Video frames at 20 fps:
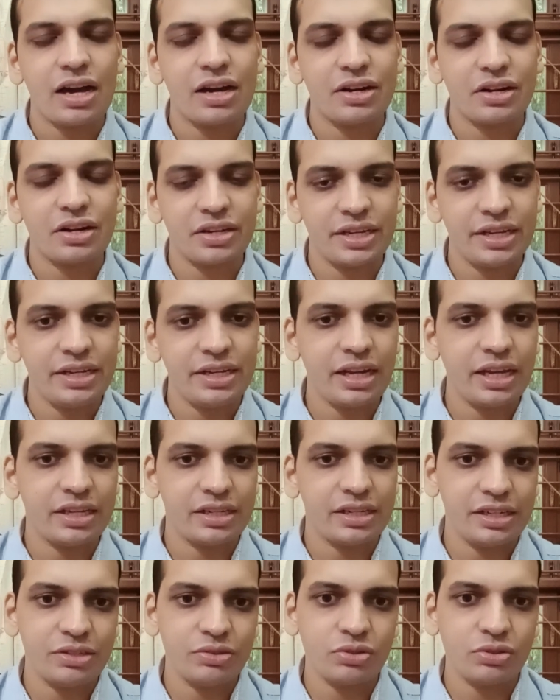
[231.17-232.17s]
are again
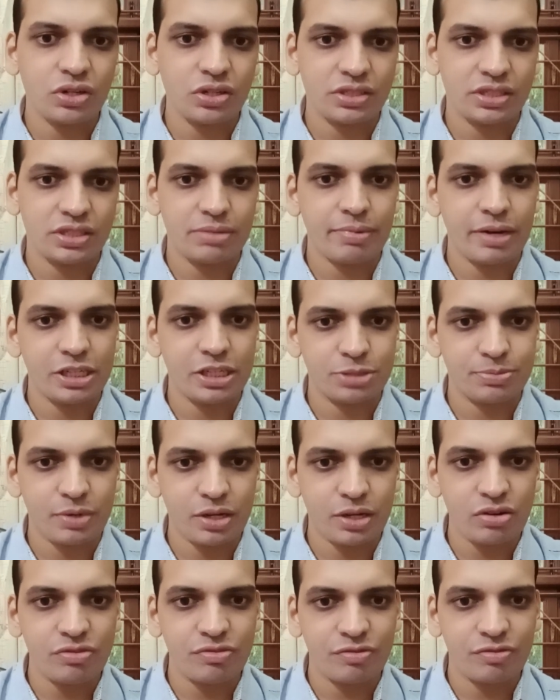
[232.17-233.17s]
likely to cross the
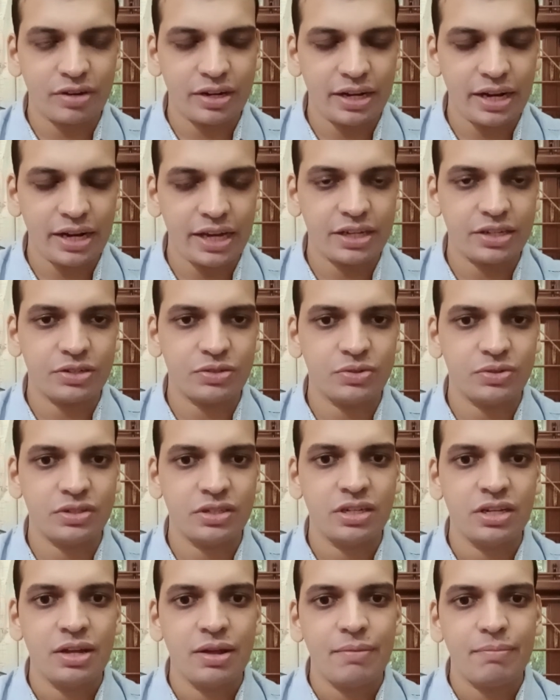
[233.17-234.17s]
benchmark of one lakh
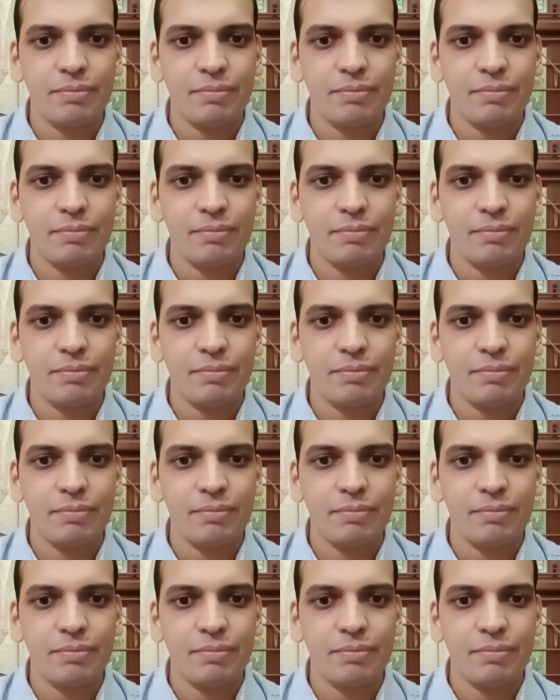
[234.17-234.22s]
crore.